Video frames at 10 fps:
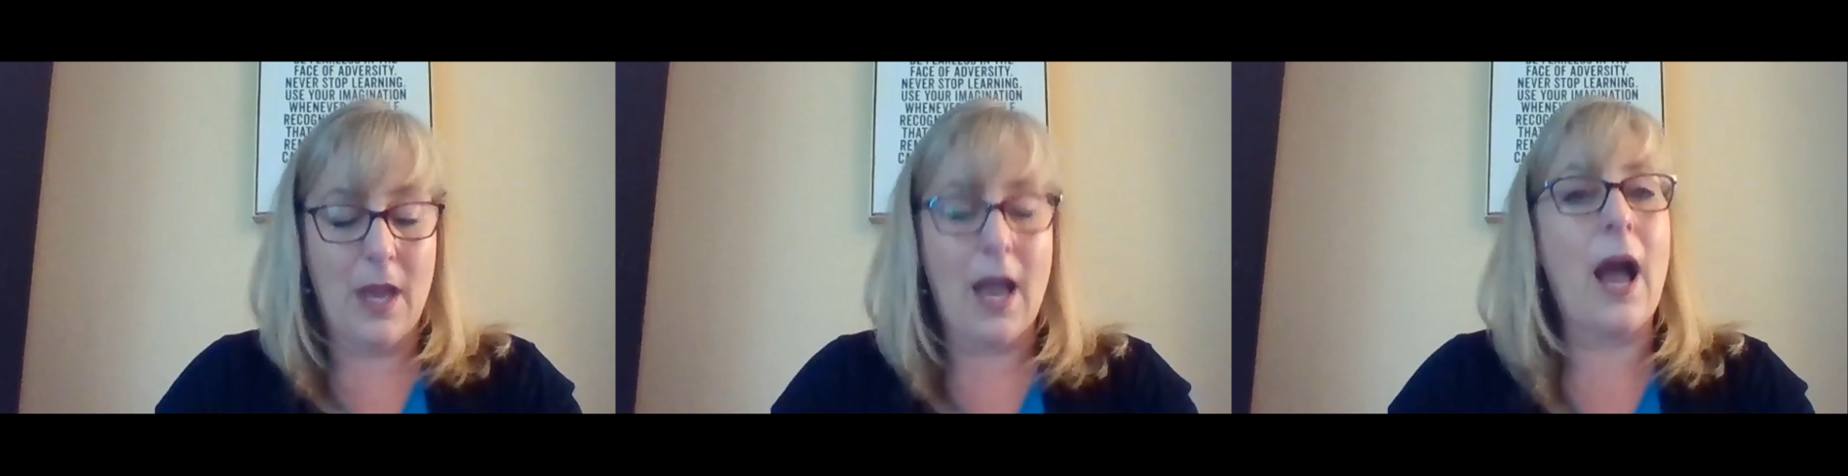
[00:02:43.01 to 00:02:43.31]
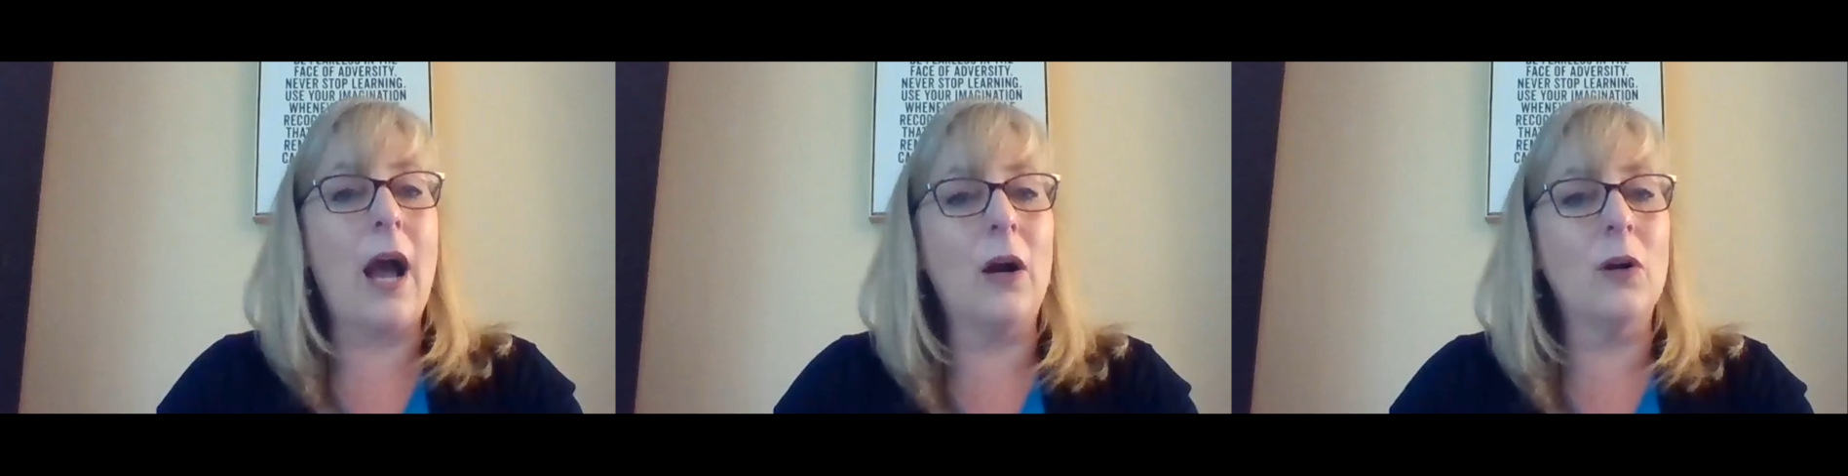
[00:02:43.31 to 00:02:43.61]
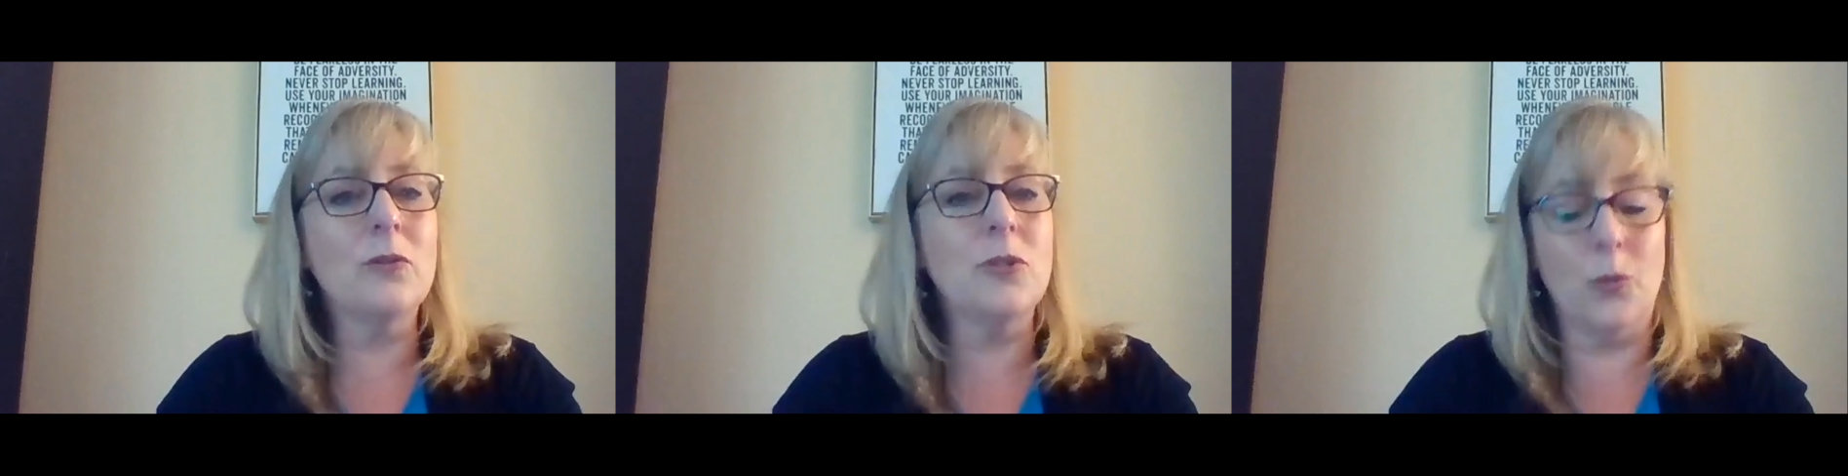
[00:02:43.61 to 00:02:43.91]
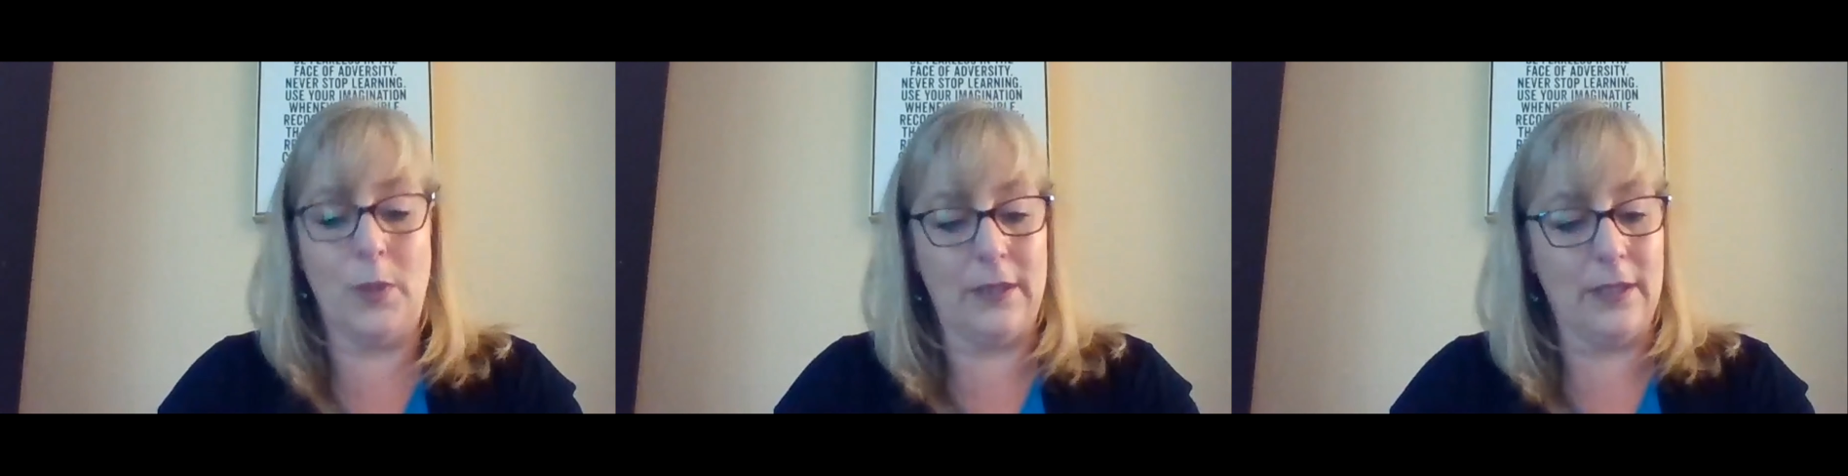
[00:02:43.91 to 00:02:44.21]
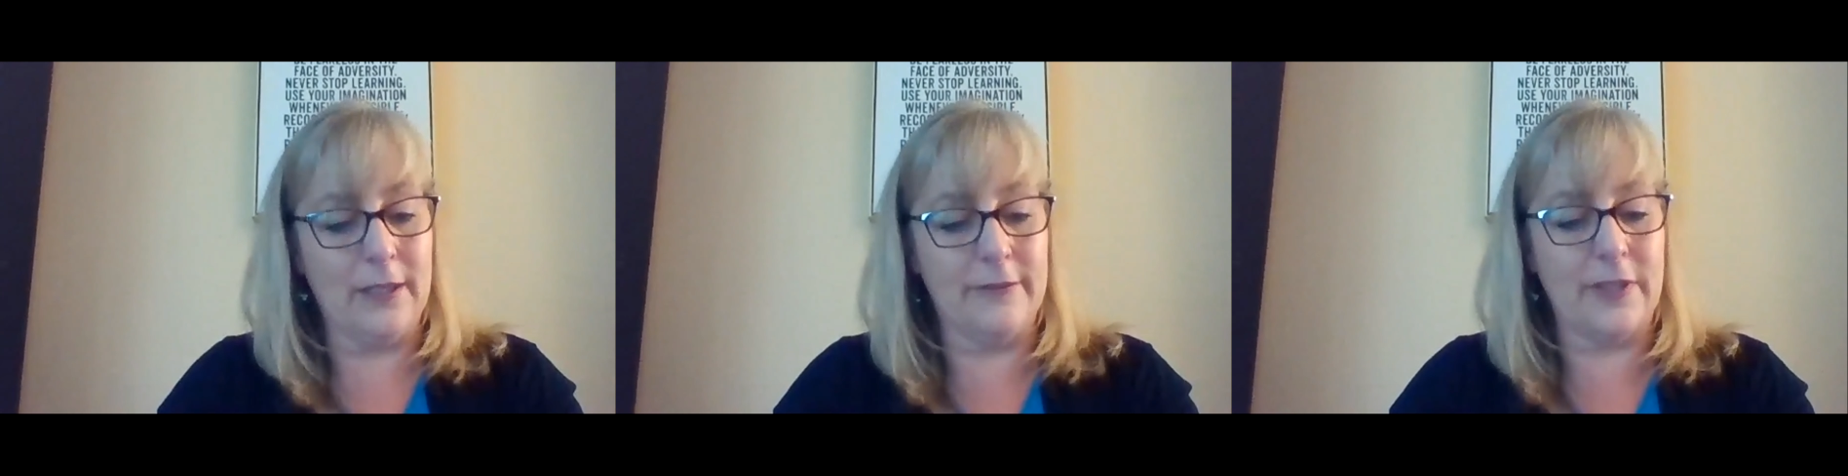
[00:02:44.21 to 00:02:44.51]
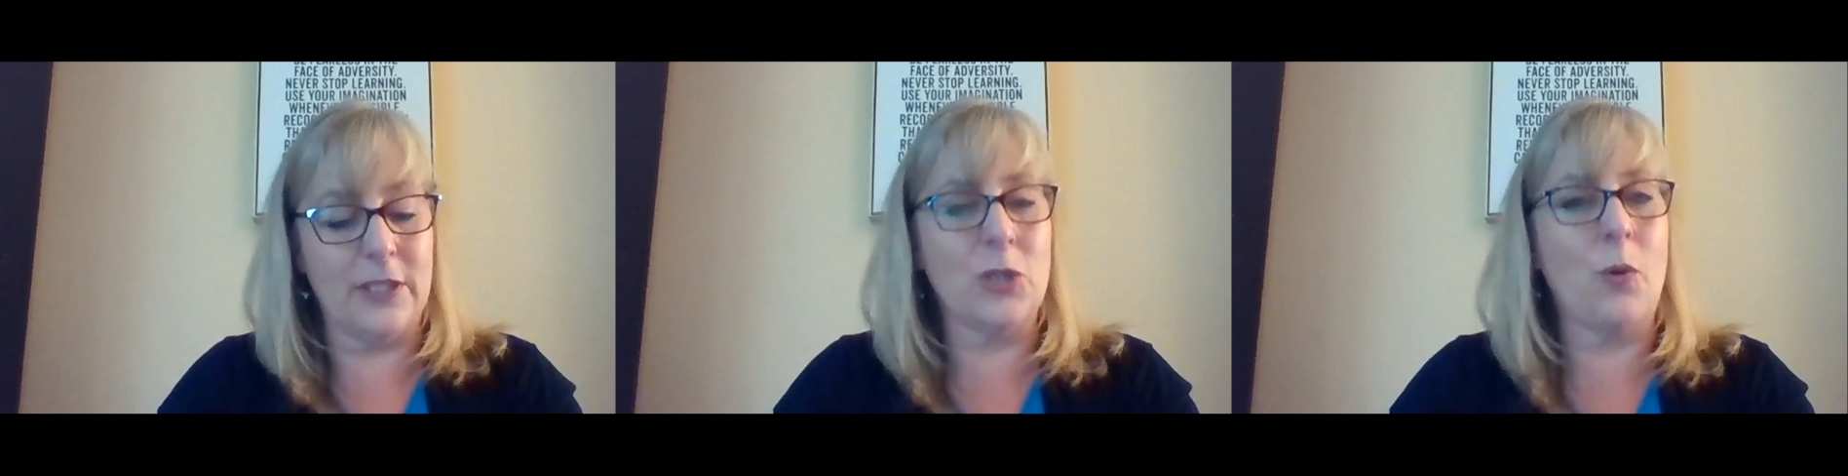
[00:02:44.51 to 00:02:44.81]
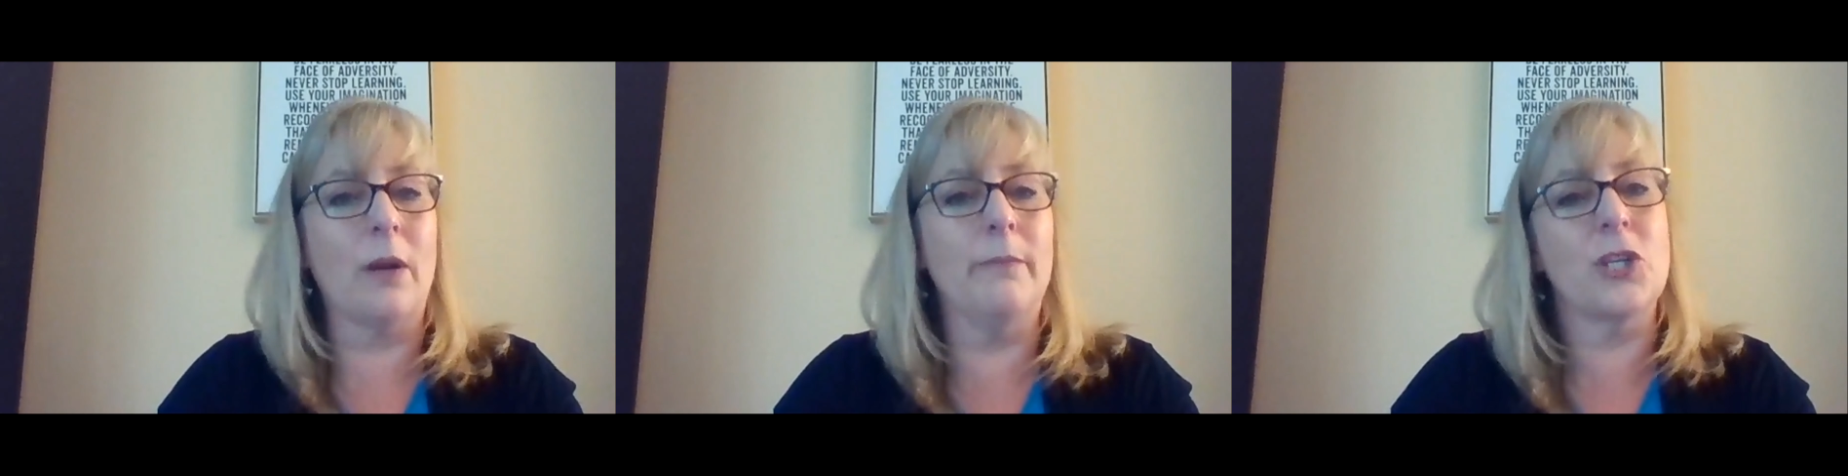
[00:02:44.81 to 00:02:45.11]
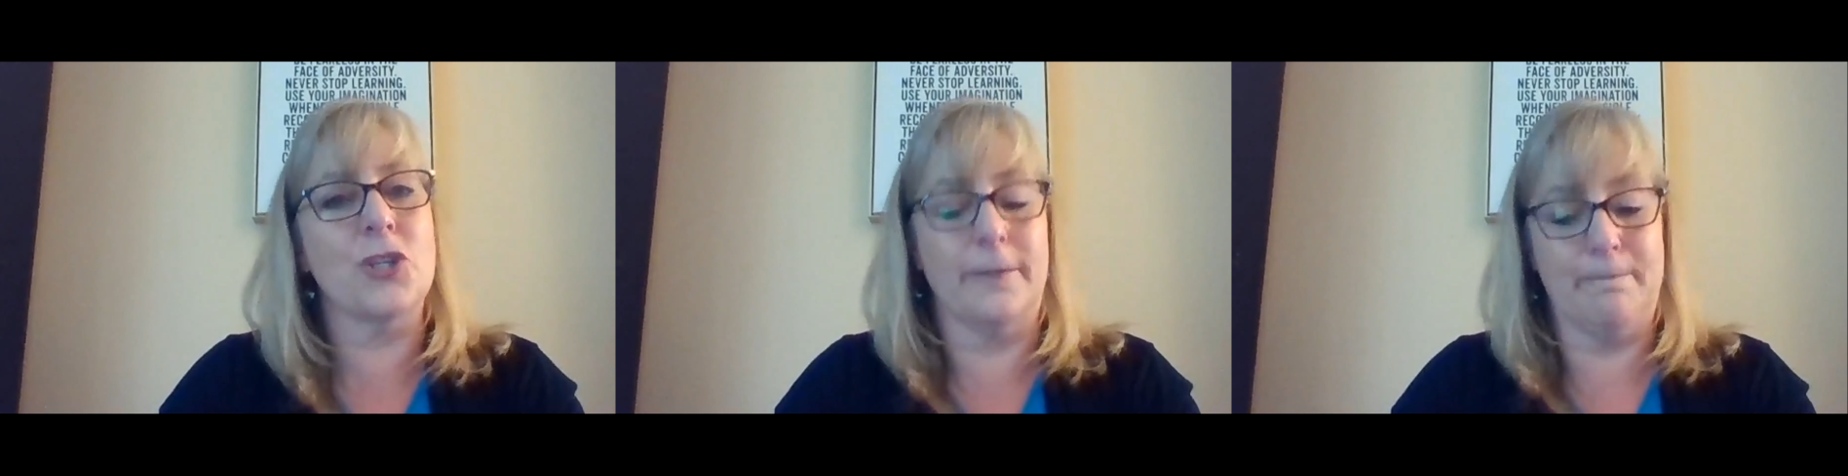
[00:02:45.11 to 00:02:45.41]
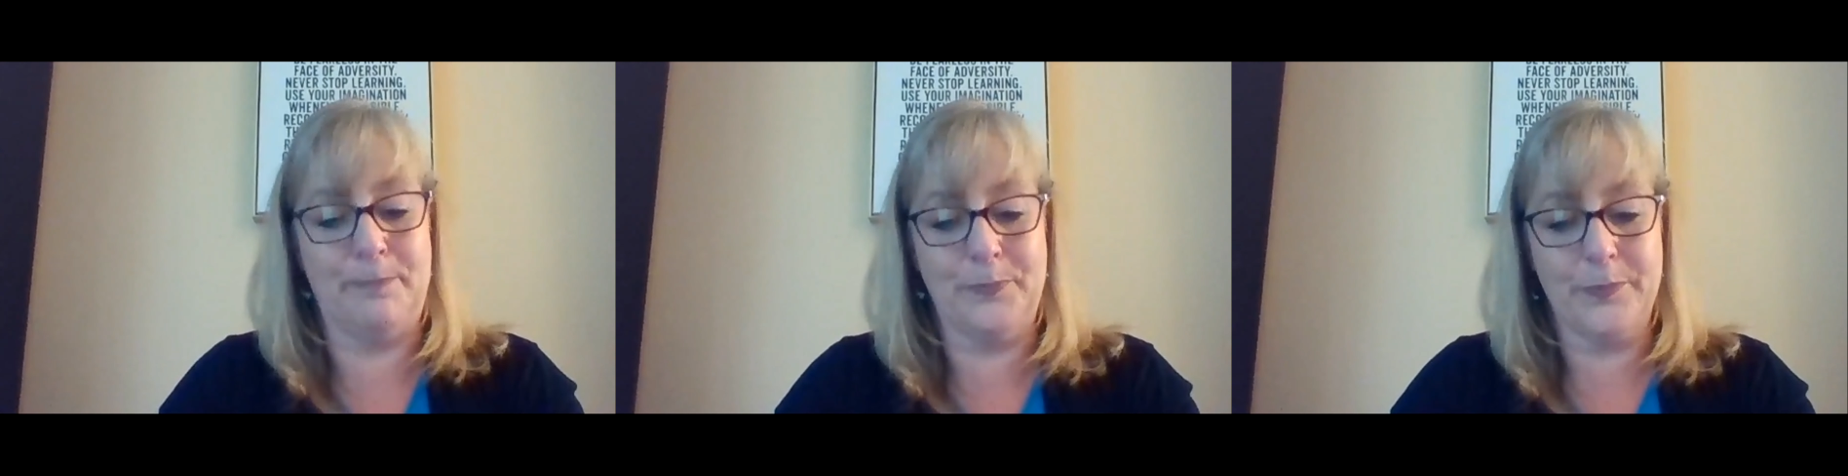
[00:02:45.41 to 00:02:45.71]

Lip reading: how do we live into our mission